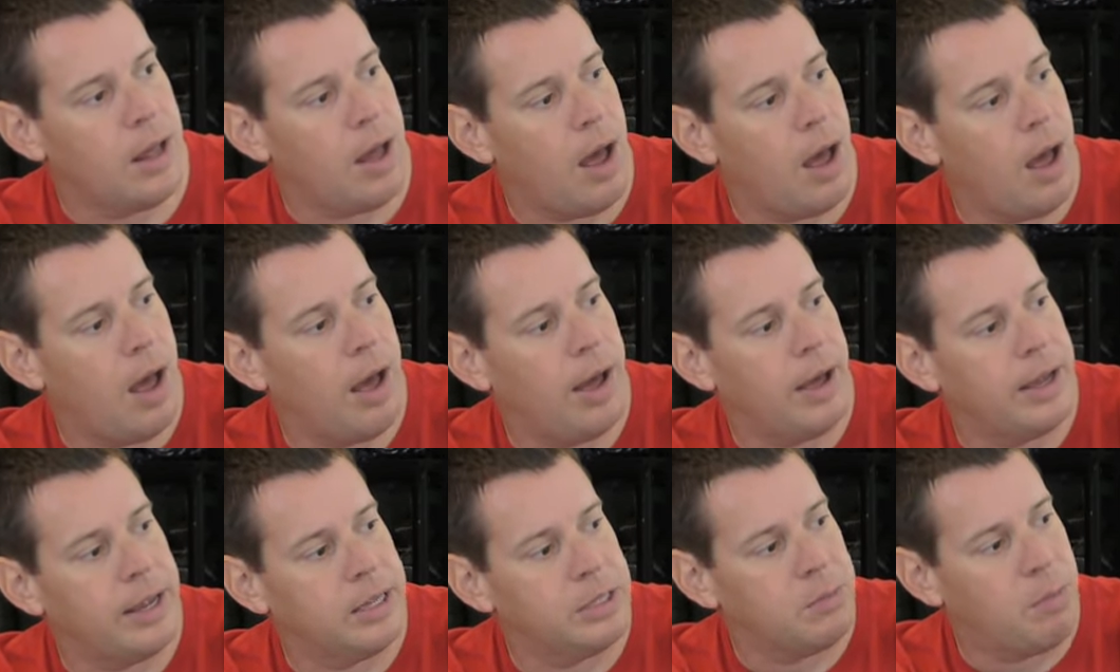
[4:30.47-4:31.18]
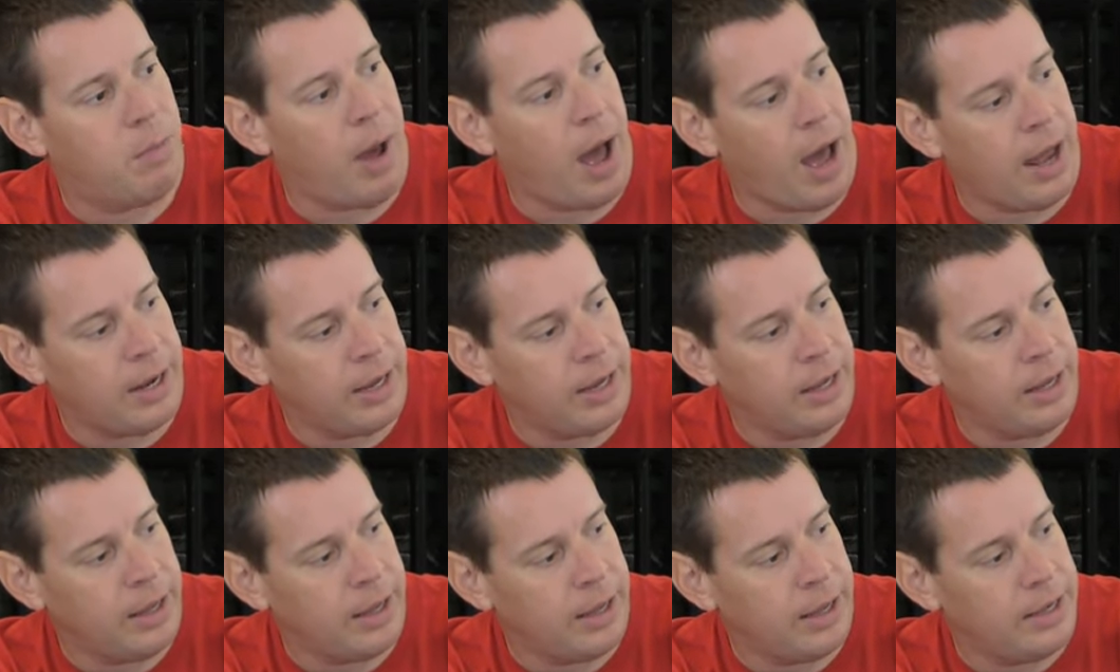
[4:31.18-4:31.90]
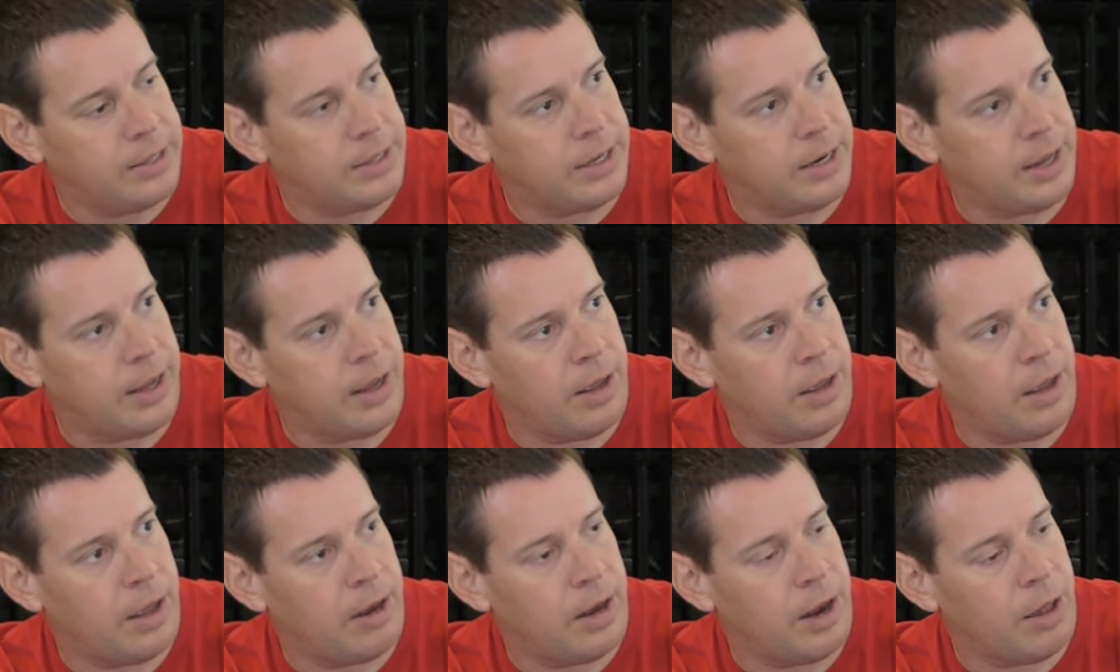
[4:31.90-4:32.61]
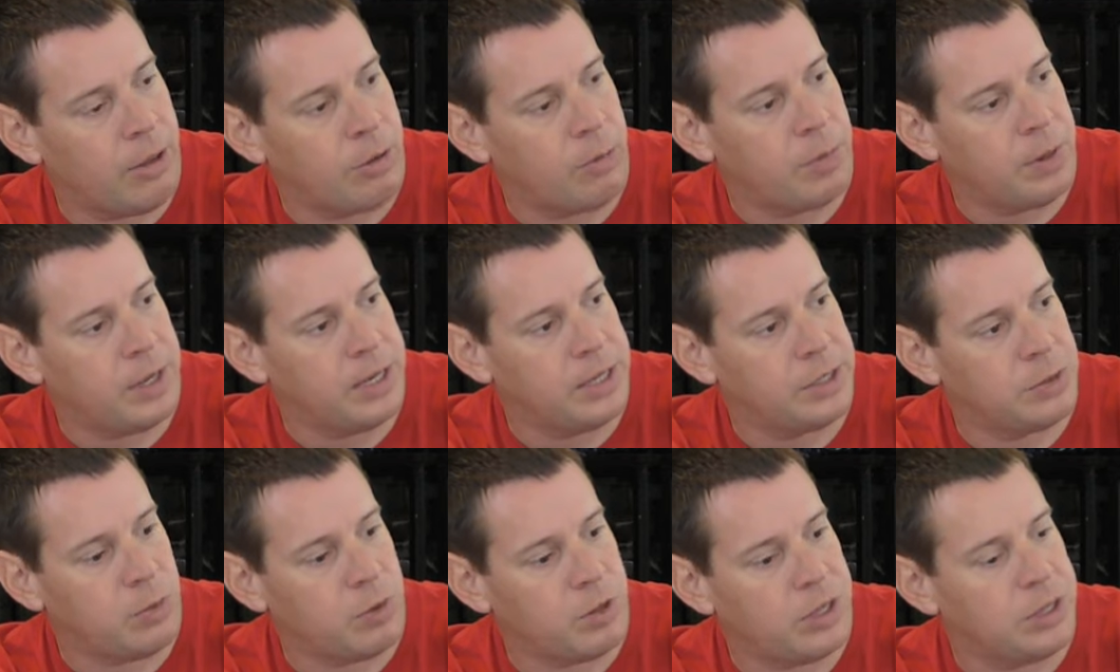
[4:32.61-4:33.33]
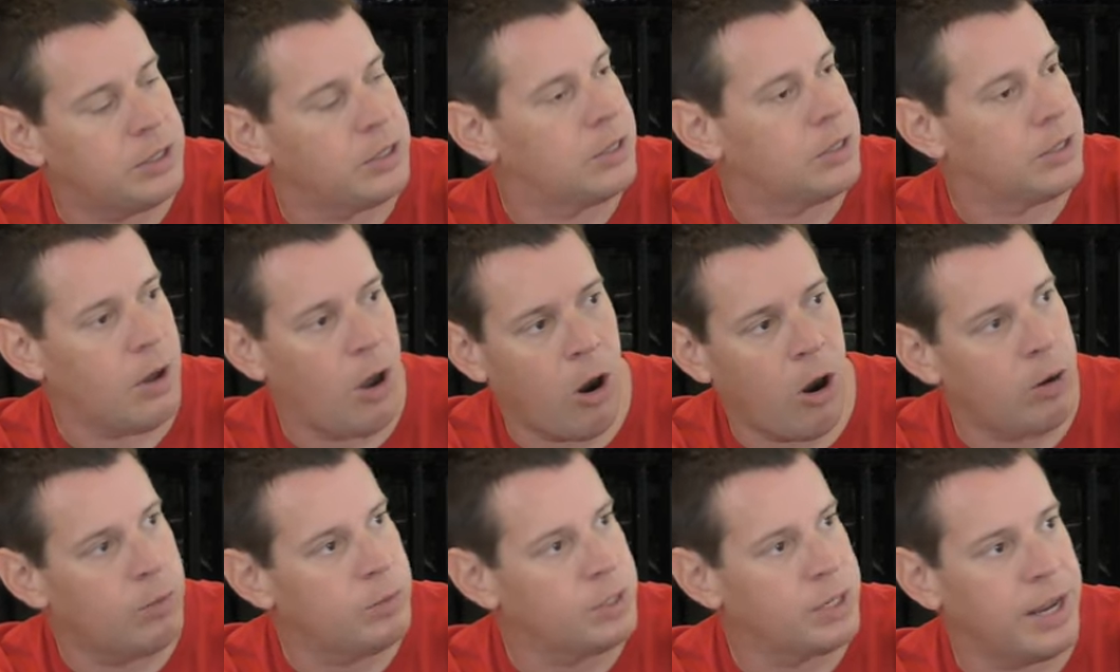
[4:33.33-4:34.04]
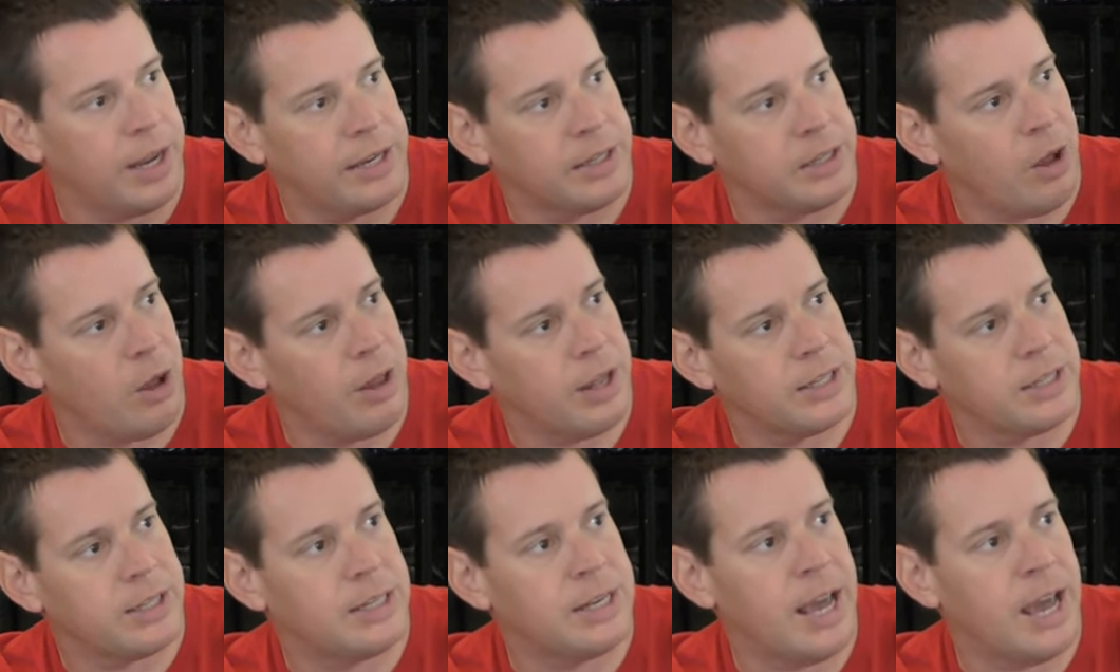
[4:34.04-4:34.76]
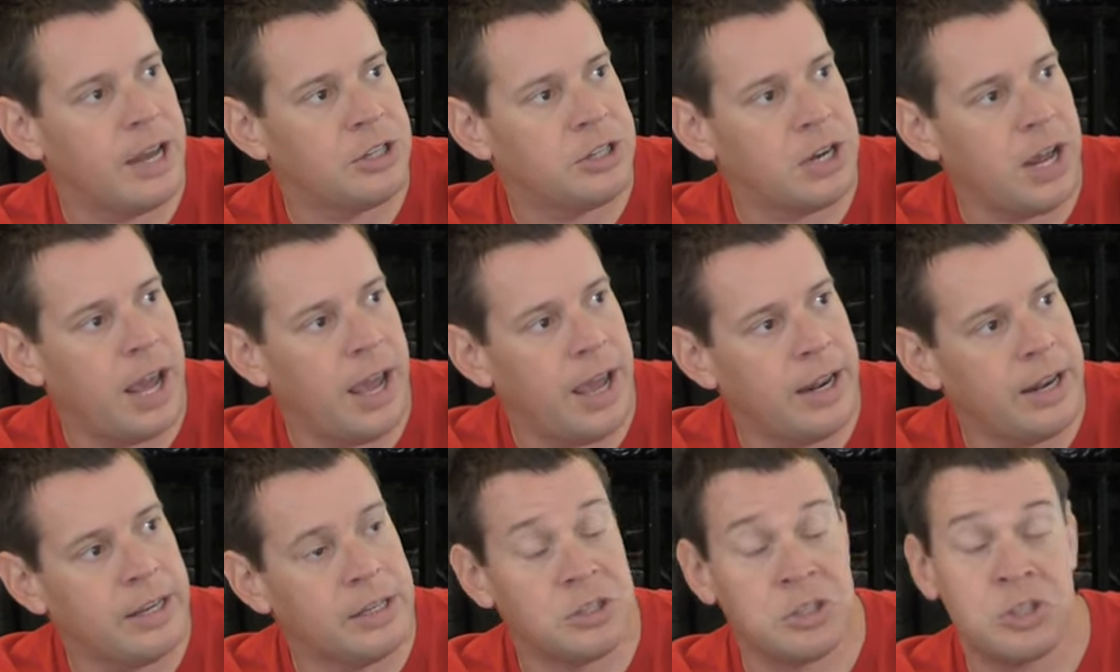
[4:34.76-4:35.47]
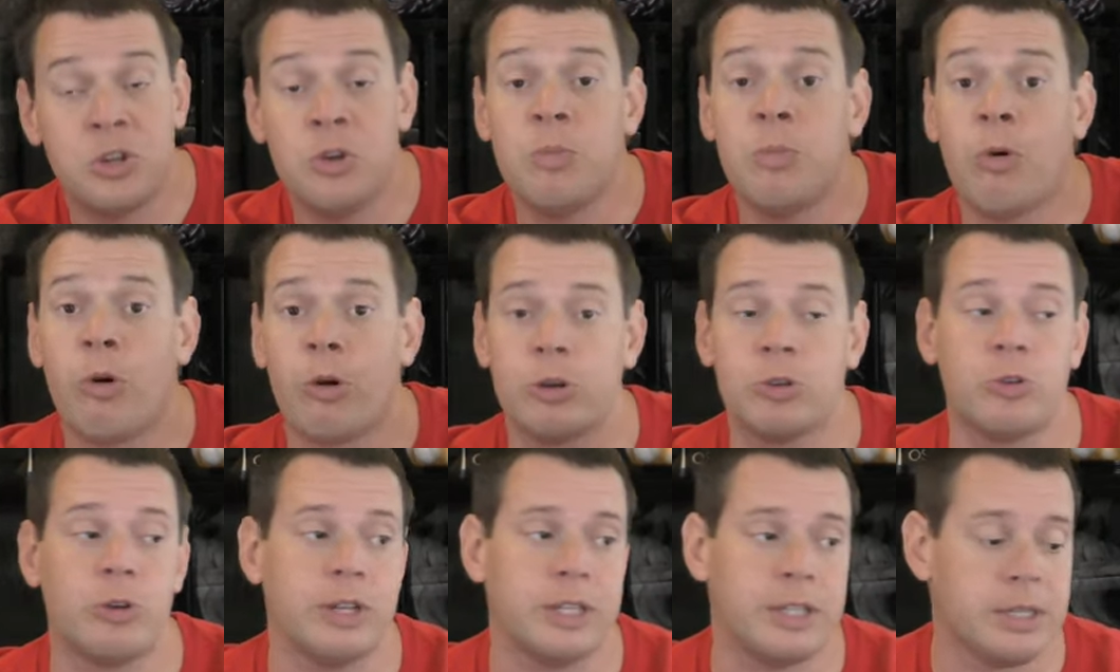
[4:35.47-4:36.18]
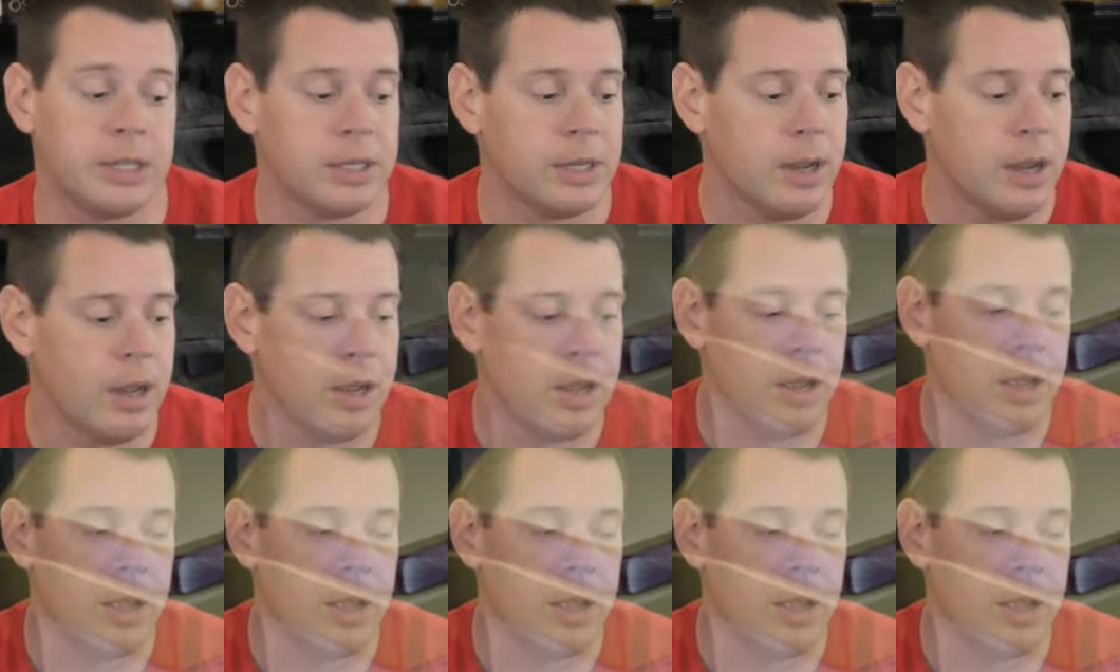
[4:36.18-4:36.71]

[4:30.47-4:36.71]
His body is in another piece with his arms, legs, all that's attached. And he has two portraits.